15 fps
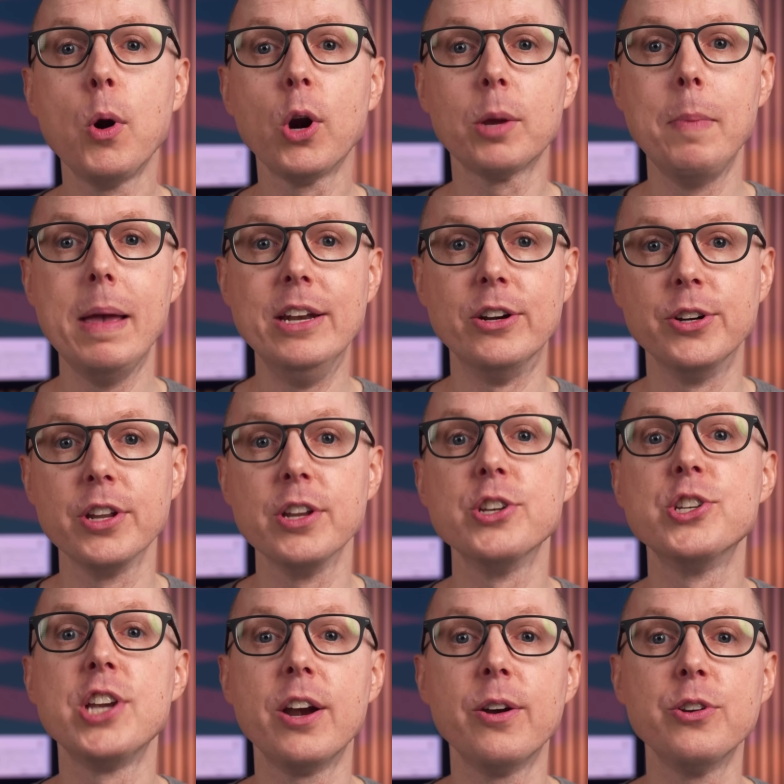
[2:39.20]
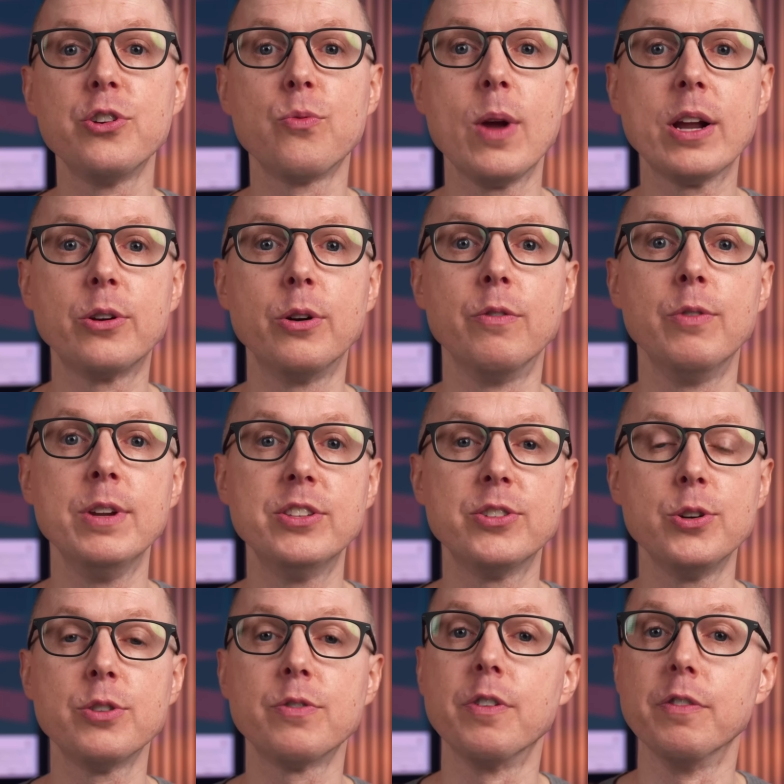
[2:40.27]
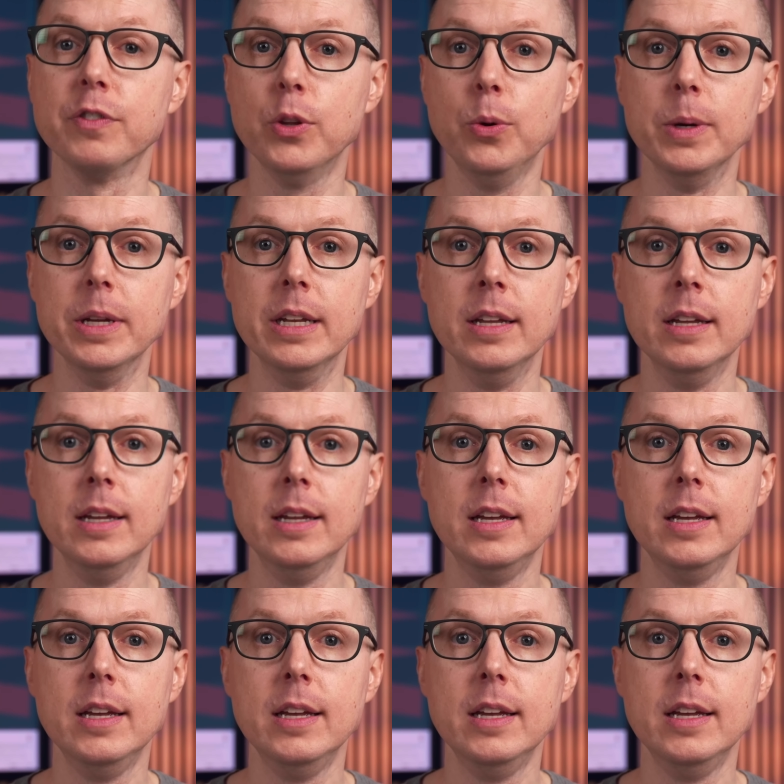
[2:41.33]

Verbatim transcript: Mark Maynard, Chair and Director of Research for Fluid.